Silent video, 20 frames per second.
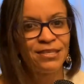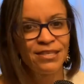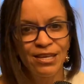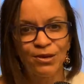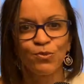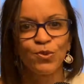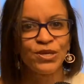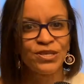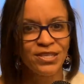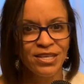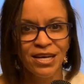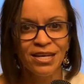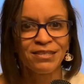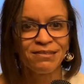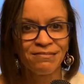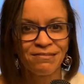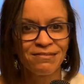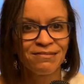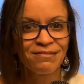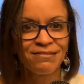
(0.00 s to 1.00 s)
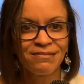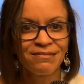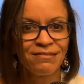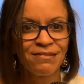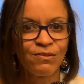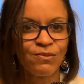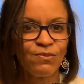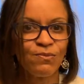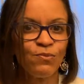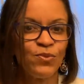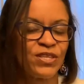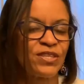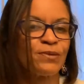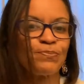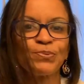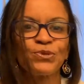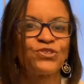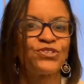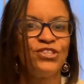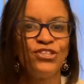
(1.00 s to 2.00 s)
that we're done with the
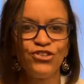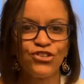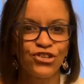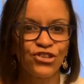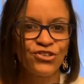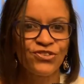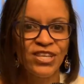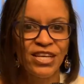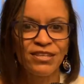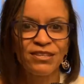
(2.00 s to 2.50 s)
procedure.